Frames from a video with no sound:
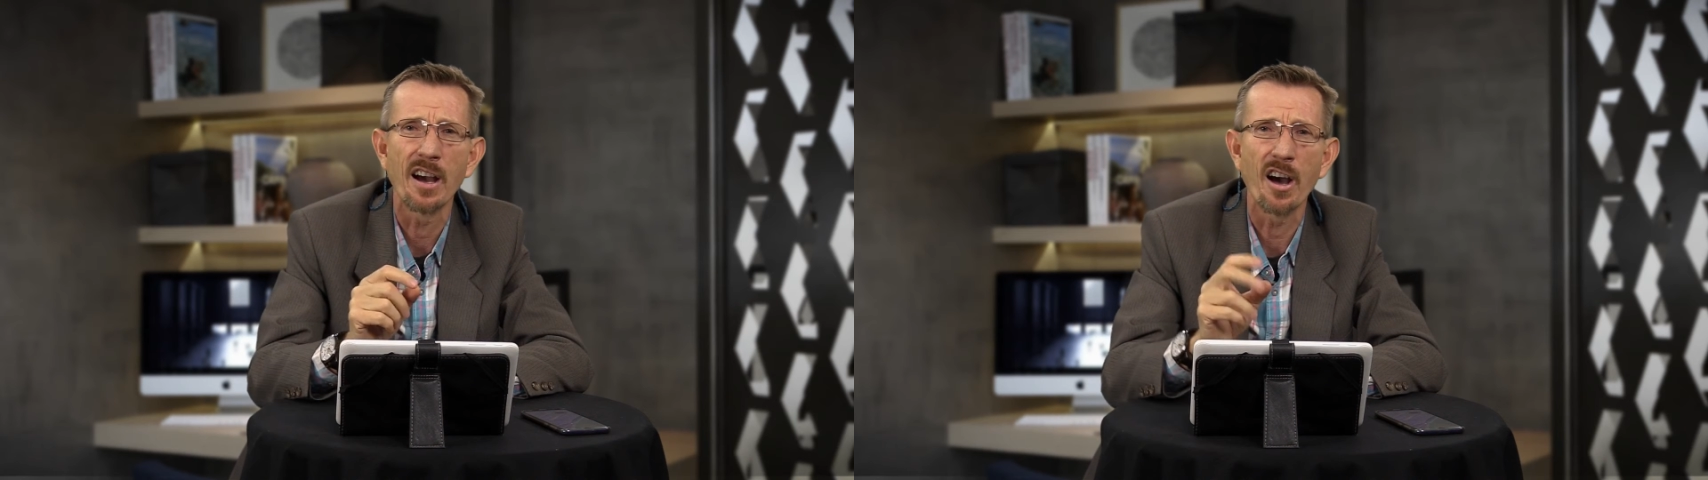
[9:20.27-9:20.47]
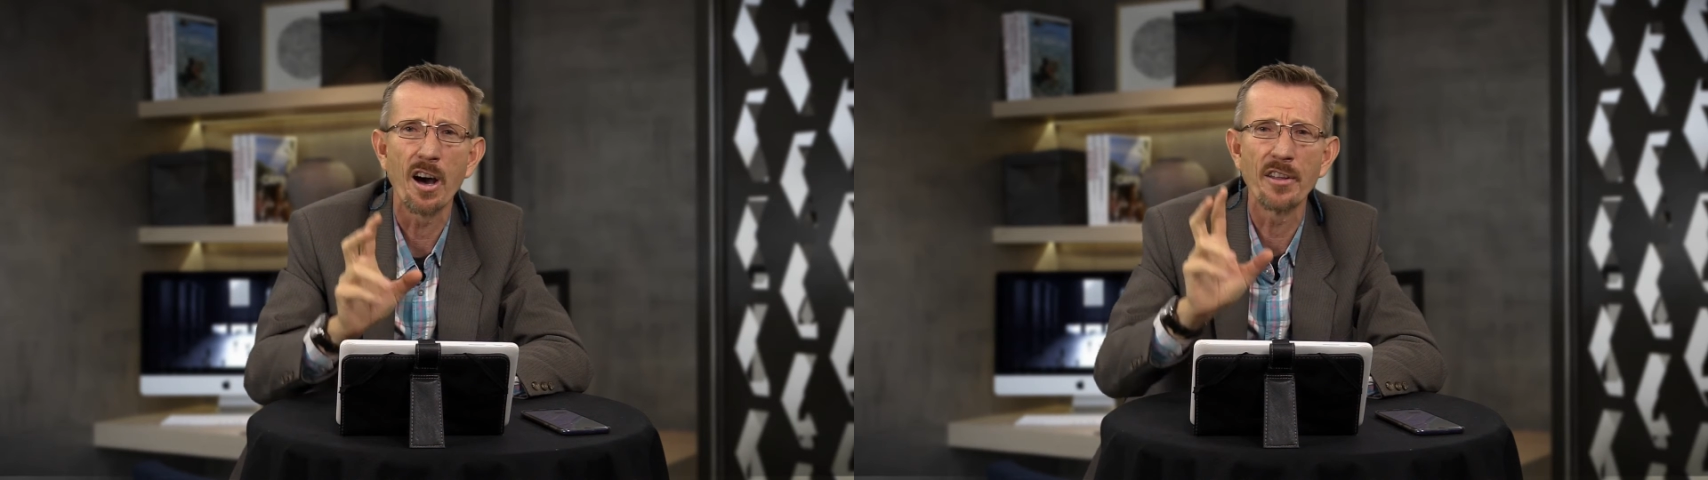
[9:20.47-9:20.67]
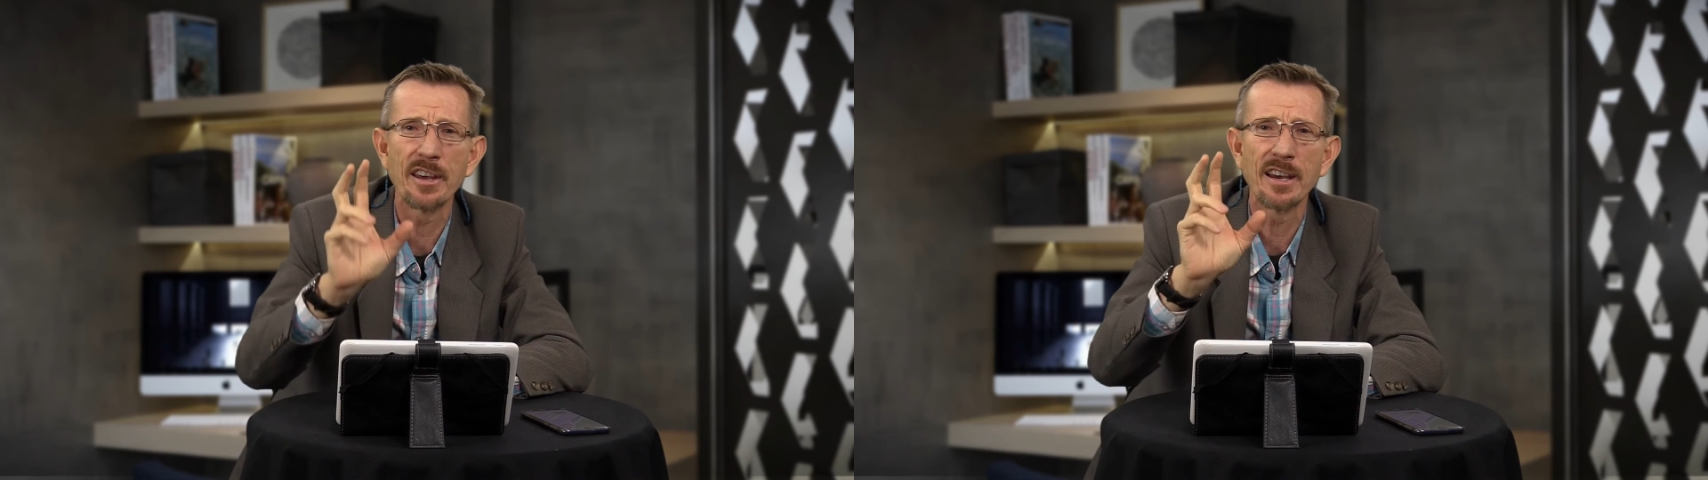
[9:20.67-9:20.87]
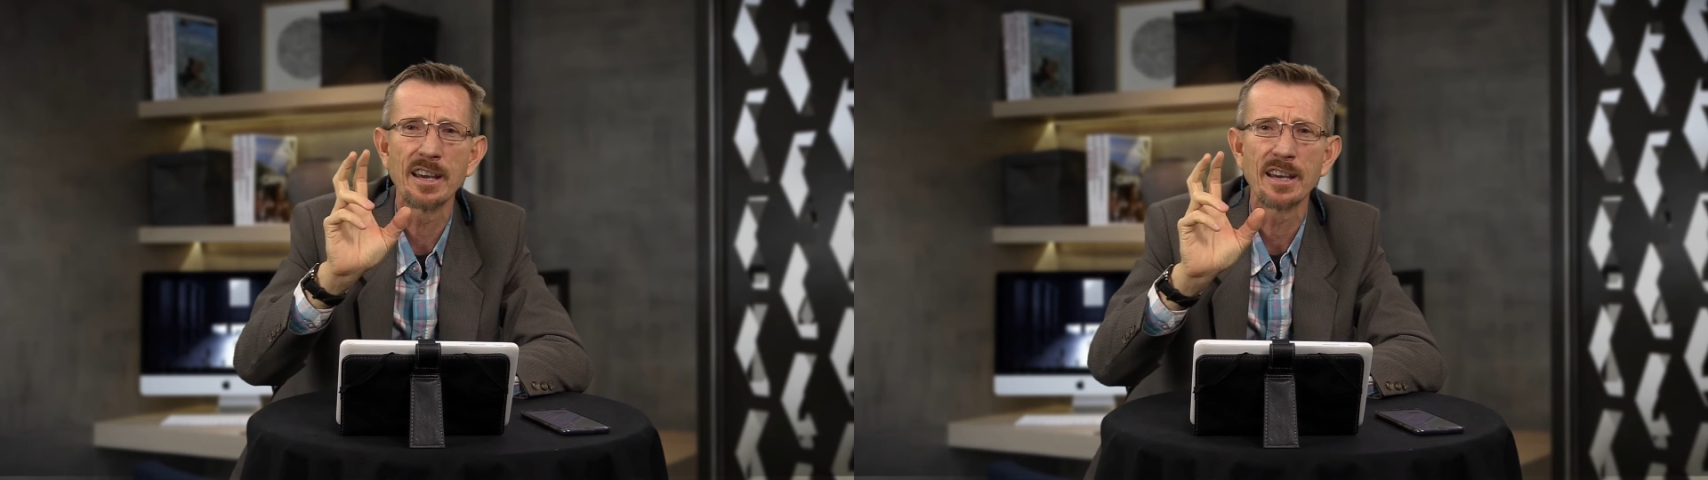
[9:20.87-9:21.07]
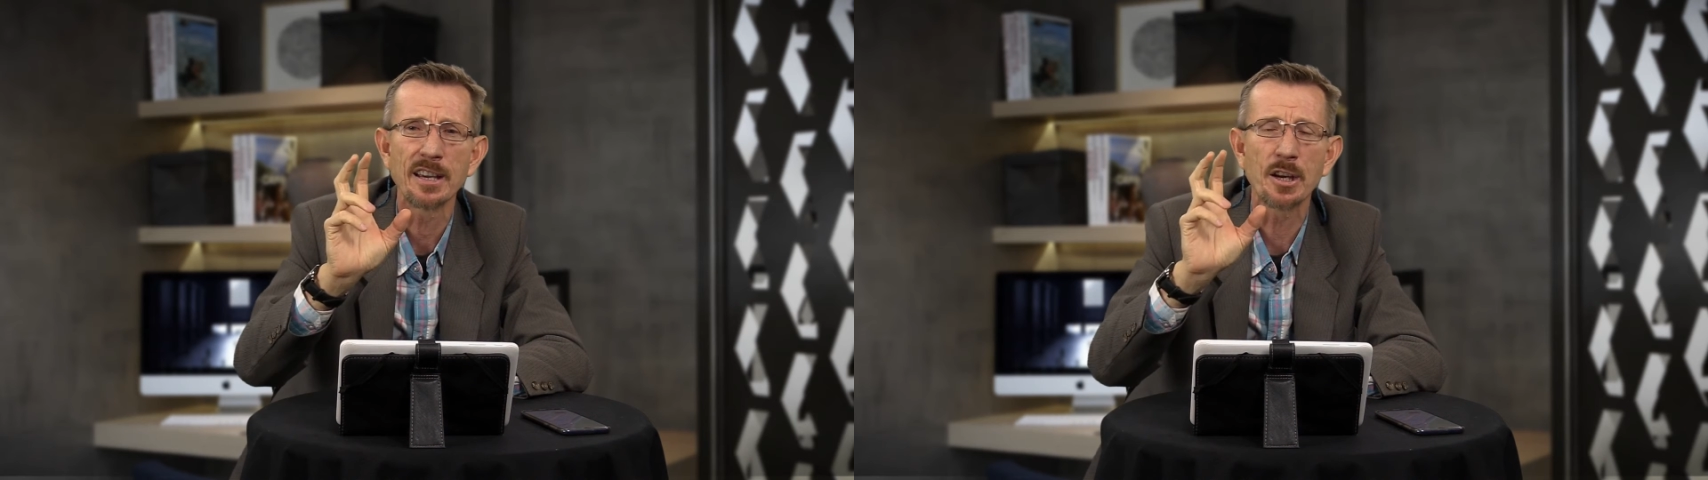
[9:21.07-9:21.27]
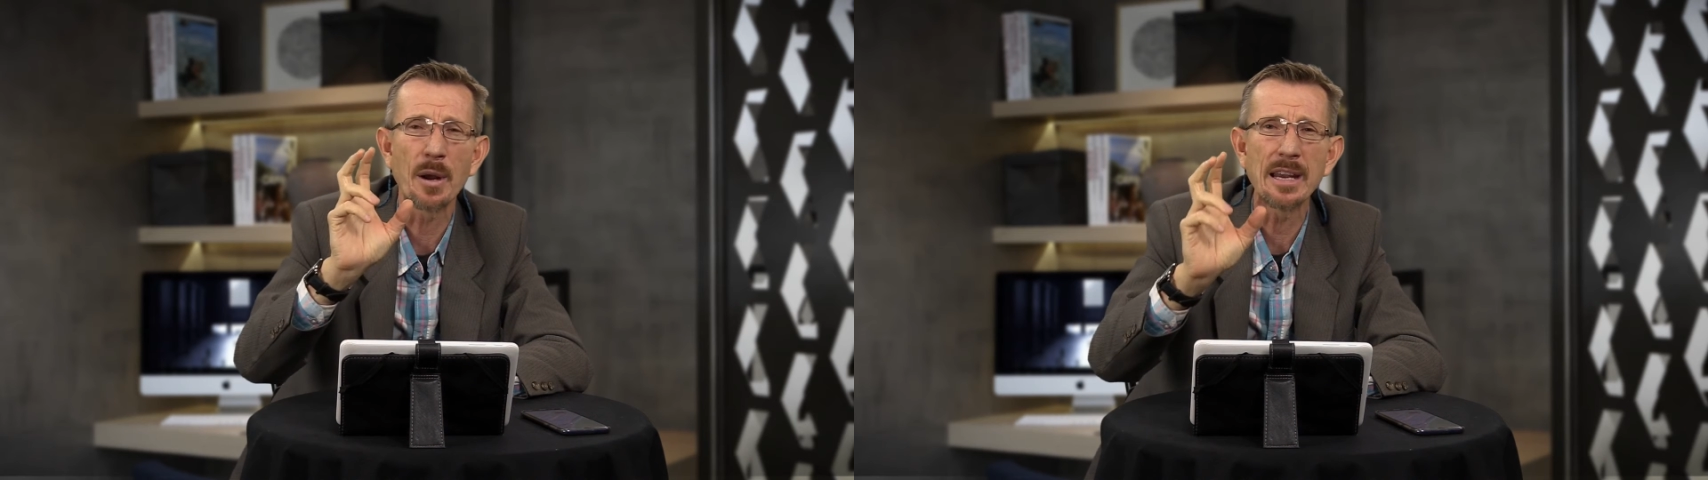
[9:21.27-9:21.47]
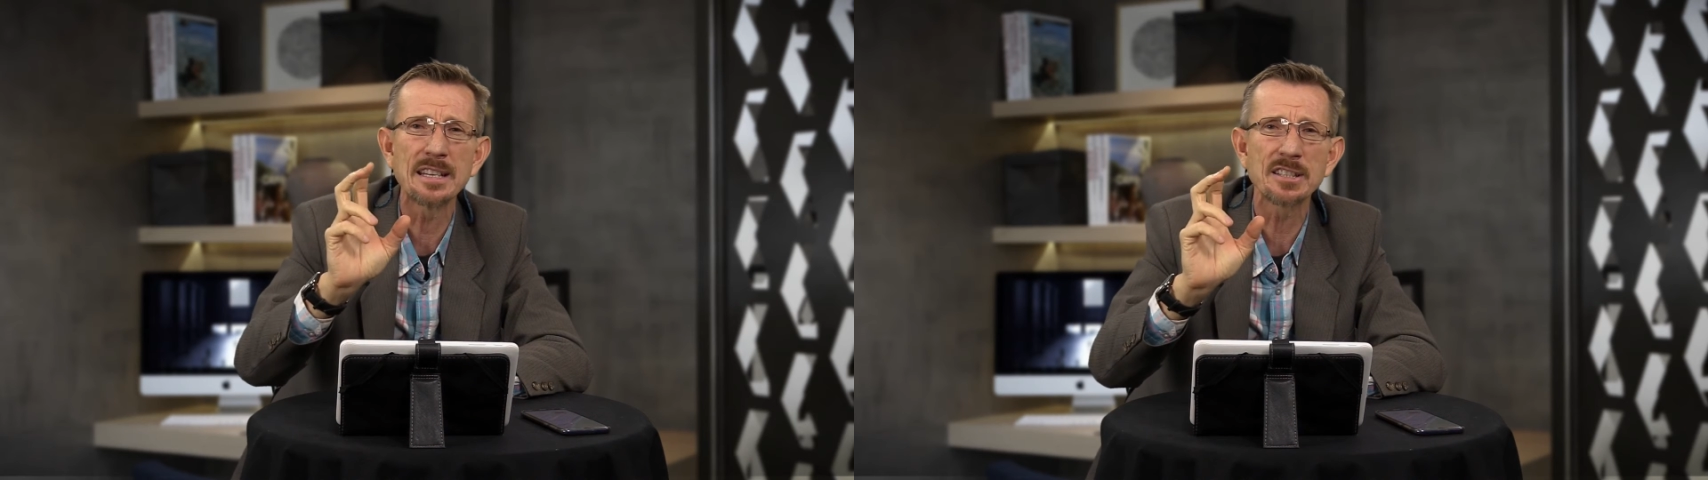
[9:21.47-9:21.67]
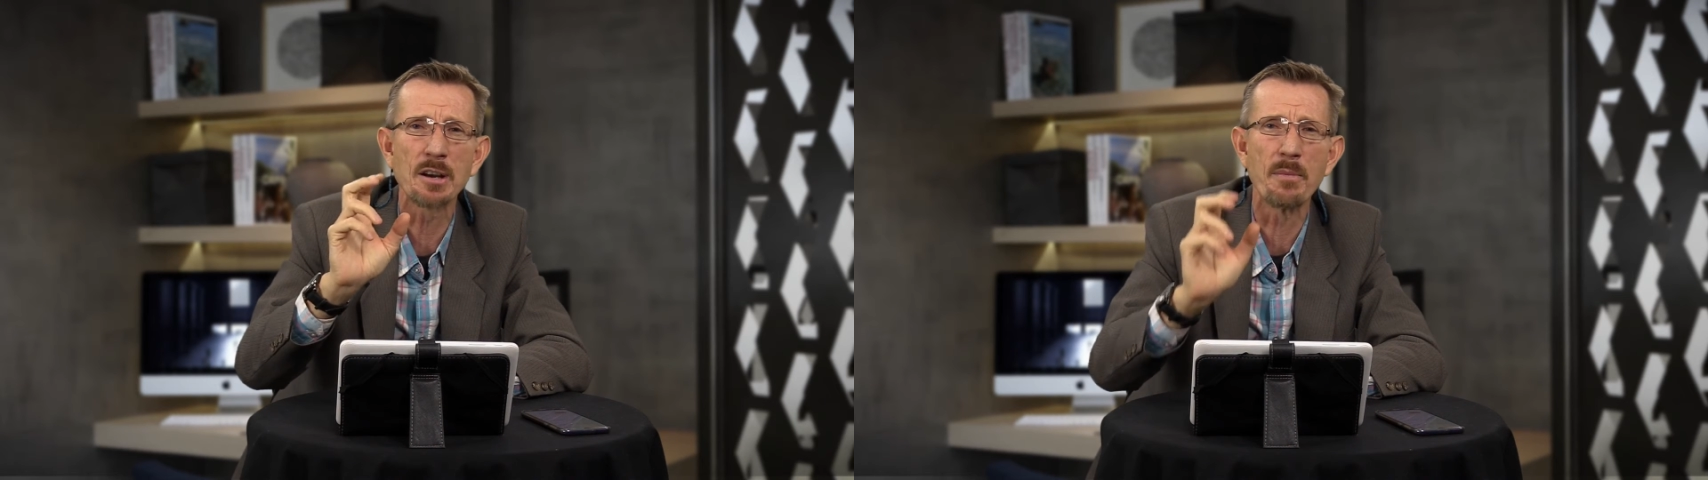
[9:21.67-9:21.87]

are the greatest